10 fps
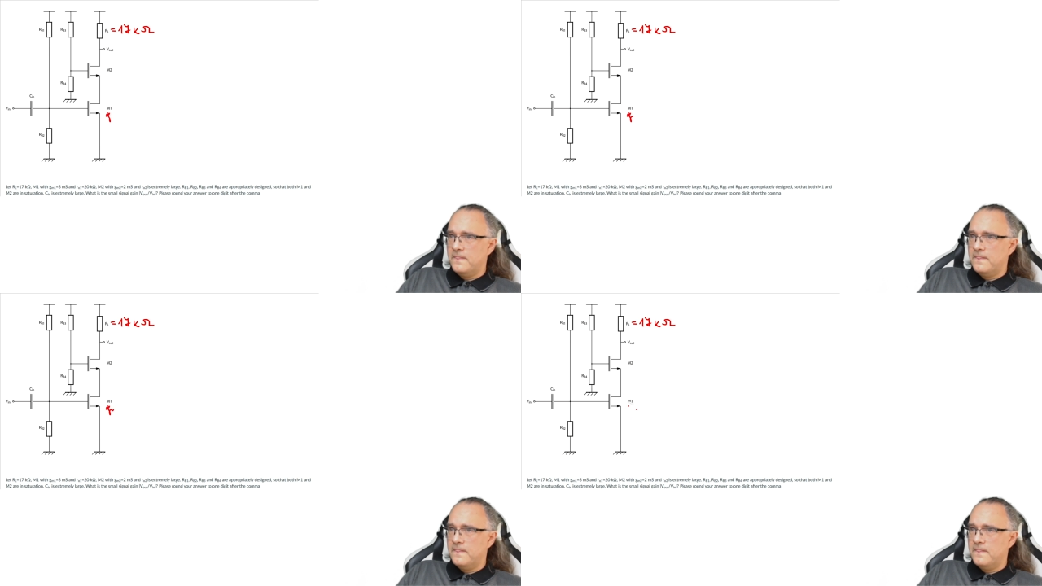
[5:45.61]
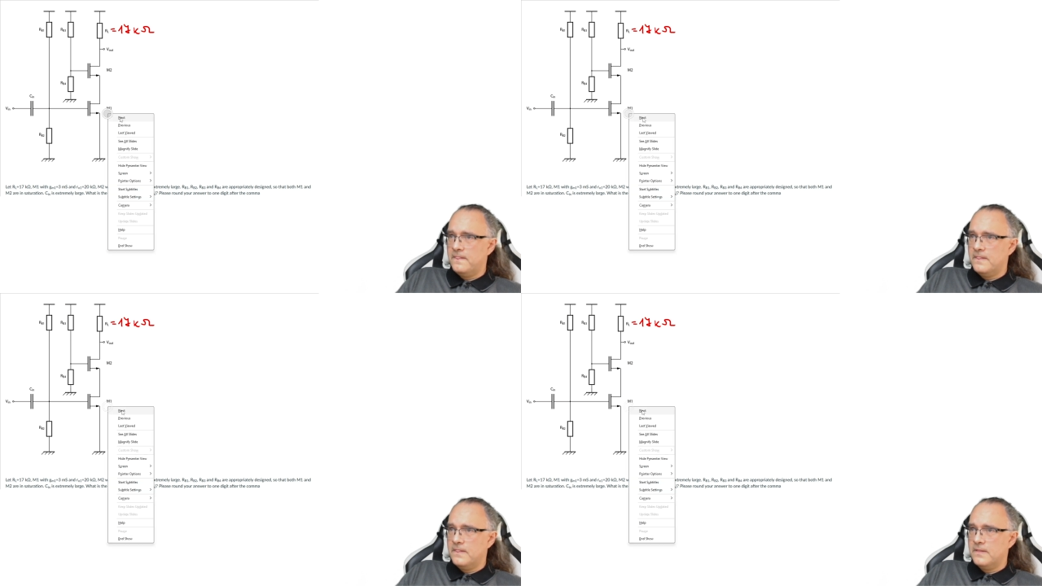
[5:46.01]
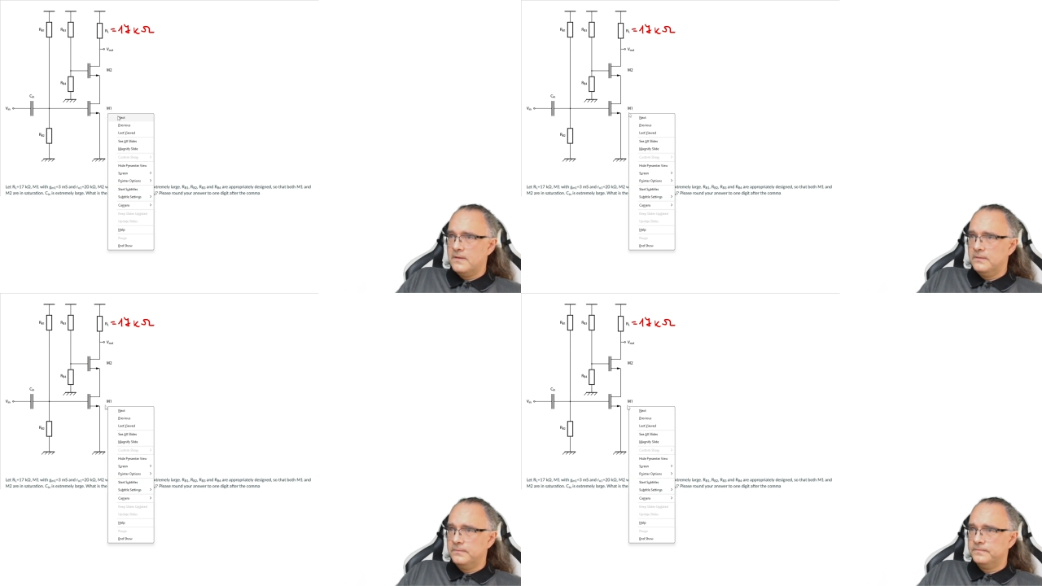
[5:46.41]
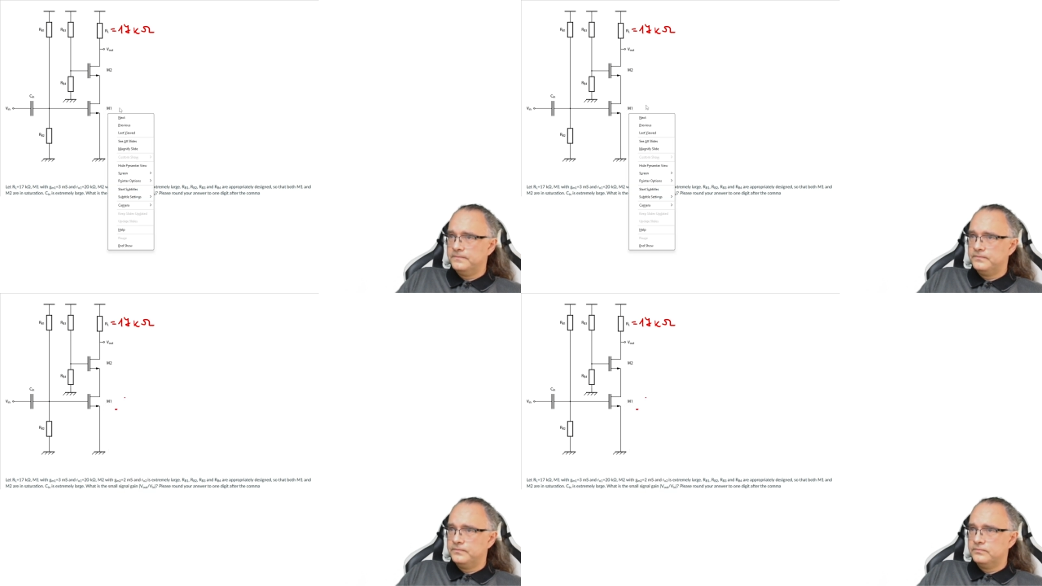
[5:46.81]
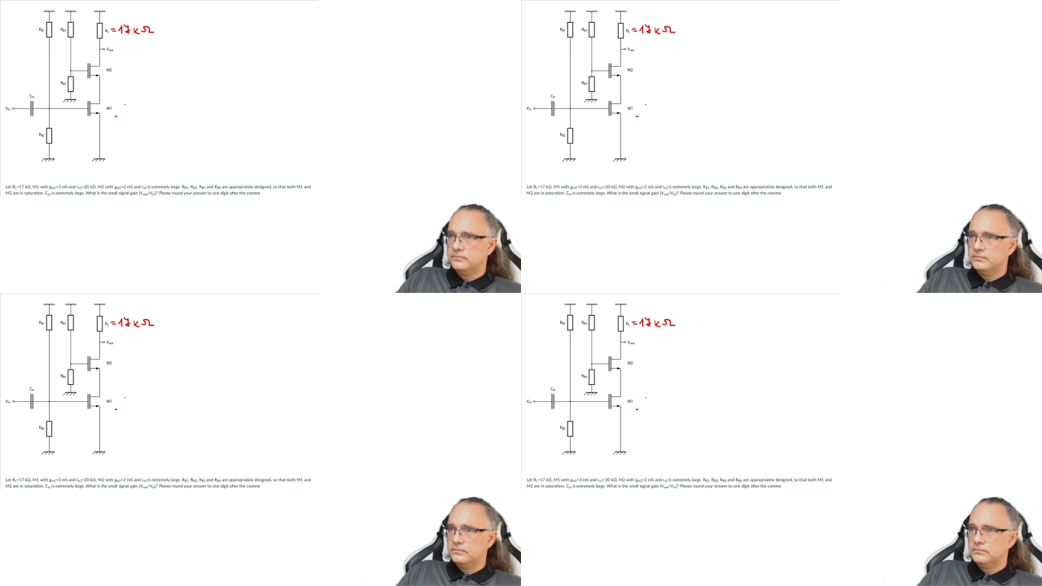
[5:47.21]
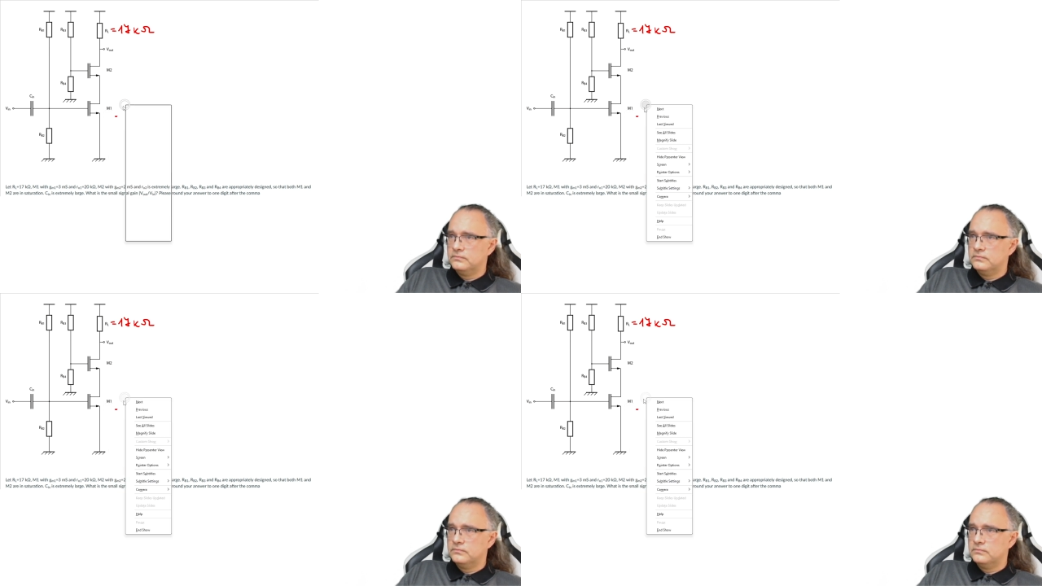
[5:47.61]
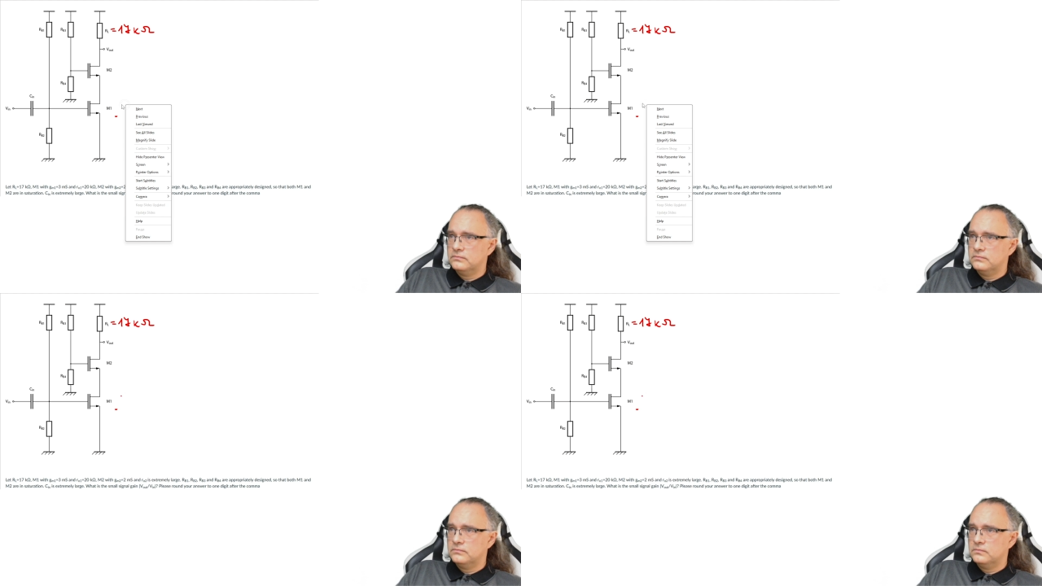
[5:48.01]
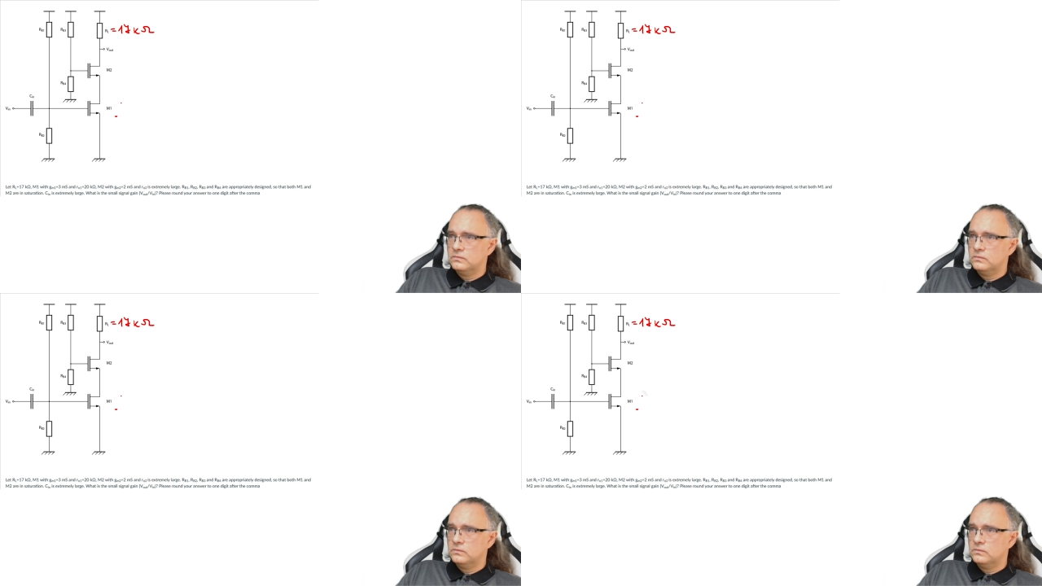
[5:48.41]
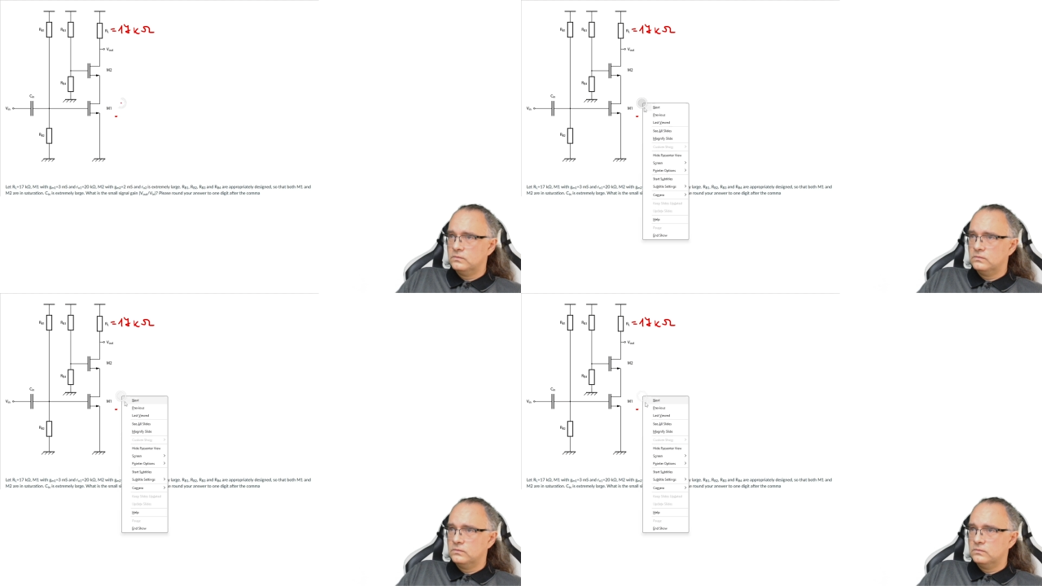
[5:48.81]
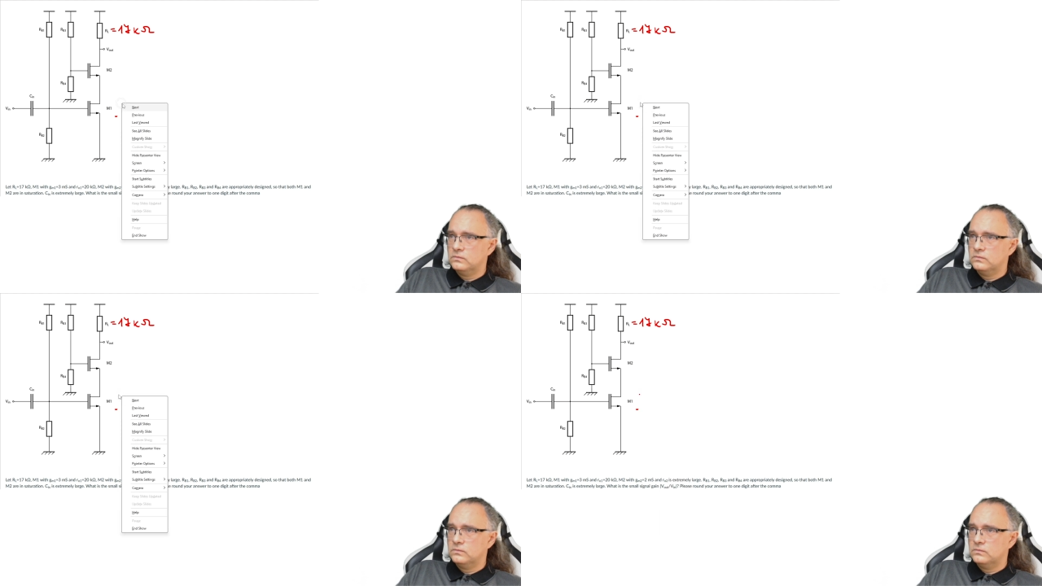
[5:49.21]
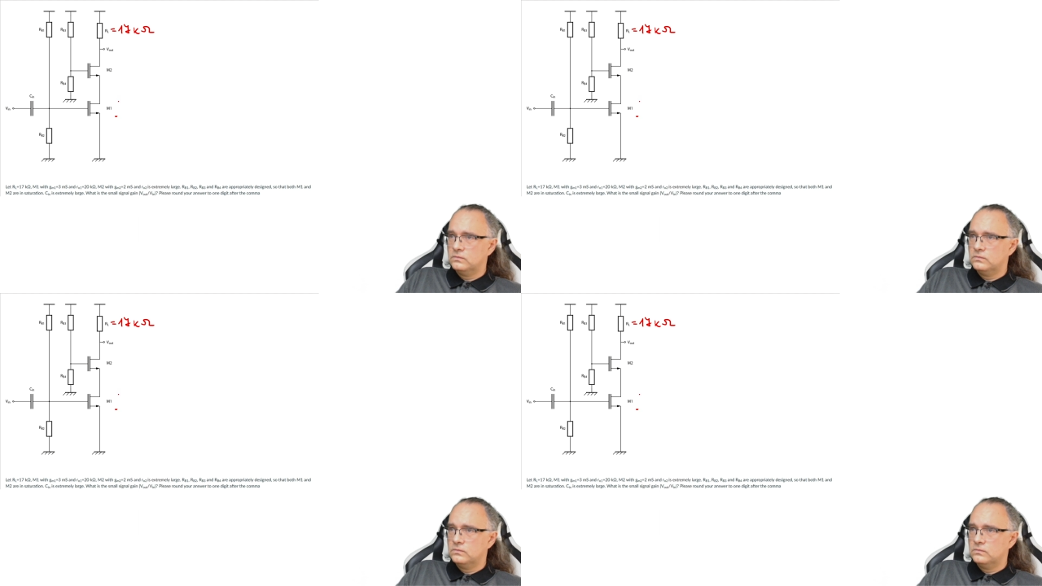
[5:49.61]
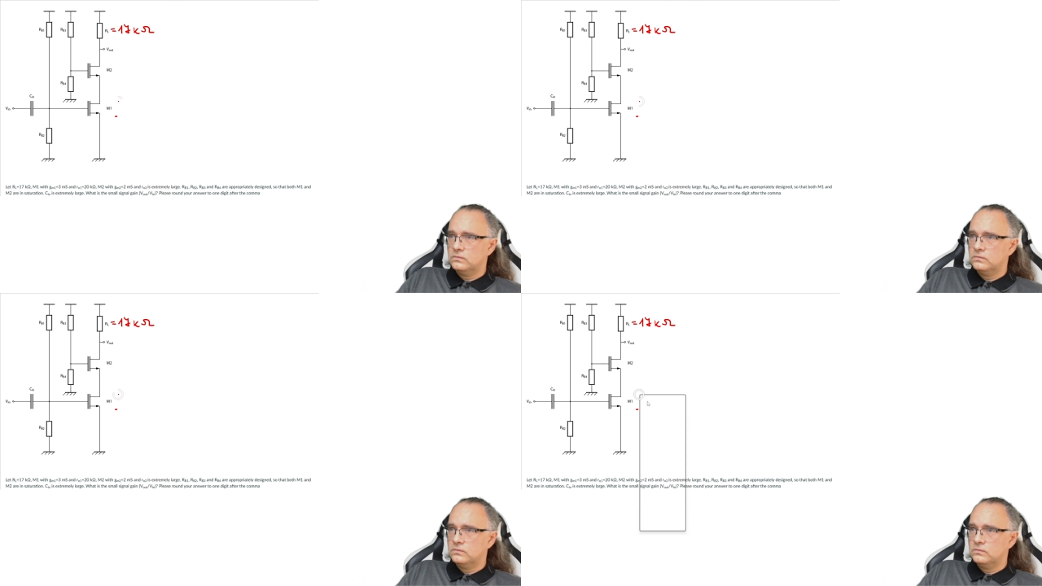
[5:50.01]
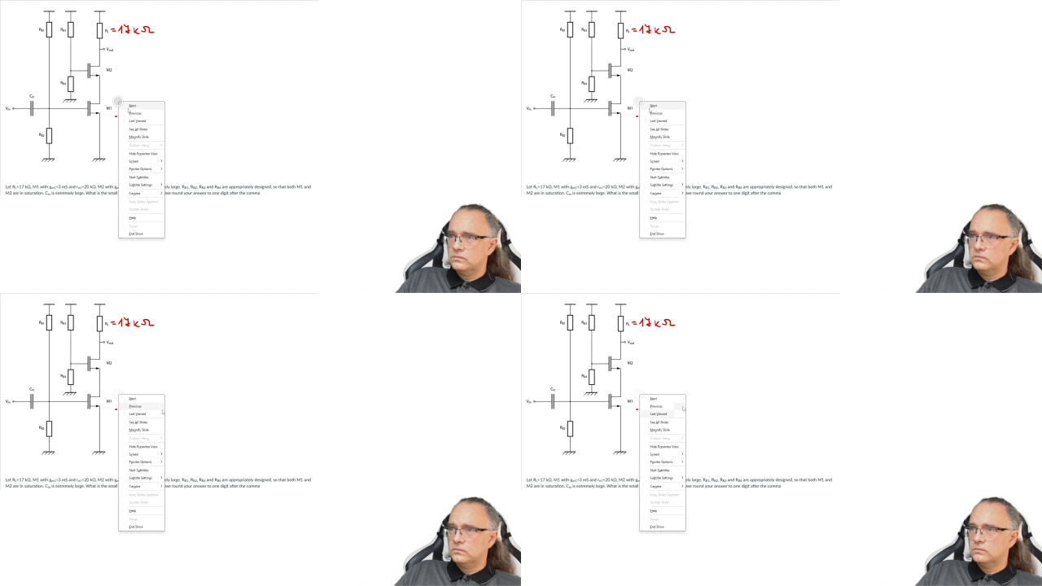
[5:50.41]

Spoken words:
Nobody speaks.